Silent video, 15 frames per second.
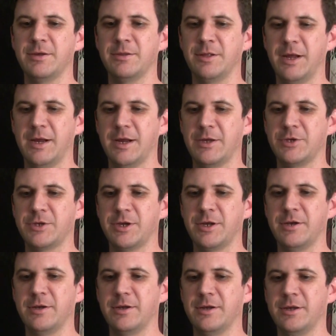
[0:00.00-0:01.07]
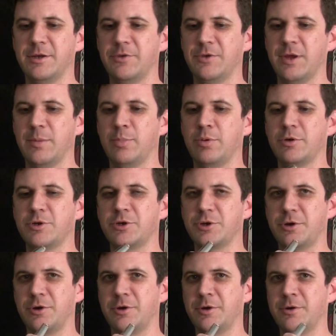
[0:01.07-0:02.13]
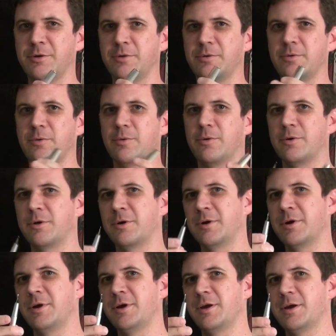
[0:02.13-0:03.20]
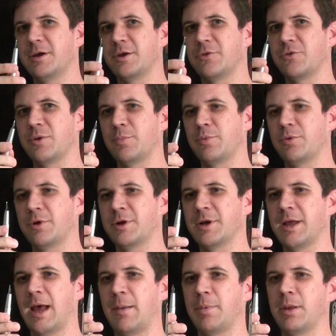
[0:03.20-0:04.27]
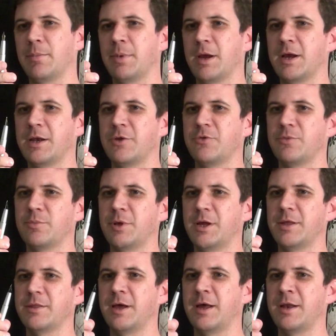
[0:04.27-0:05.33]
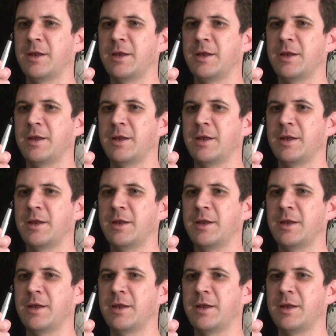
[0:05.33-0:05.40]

like I said, it is a push-on or a simple uncapping mechanism like that.